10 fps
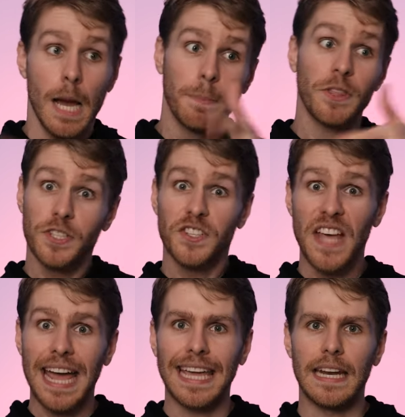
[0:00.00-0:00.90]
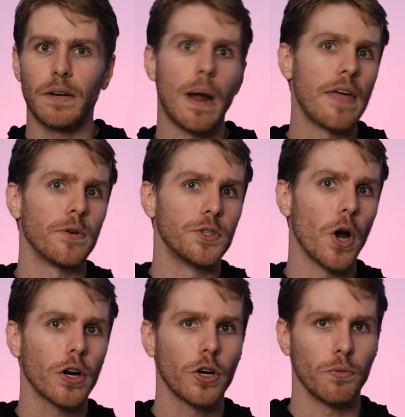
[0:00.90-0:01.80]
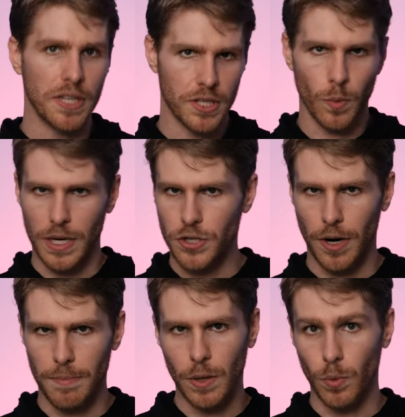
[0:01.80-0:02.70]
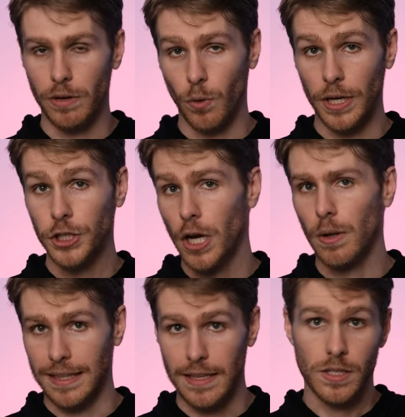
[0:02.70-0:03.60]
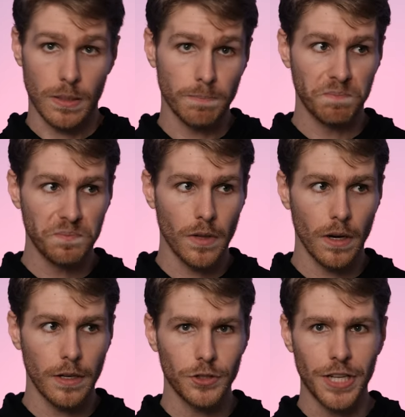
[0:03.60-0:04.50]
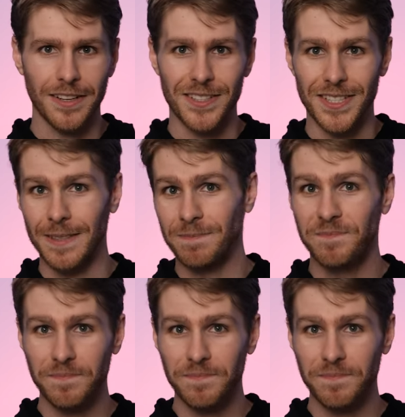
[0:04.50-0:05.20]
But there's a second and rather darker reason why straight men would avoid a show like this jealousy.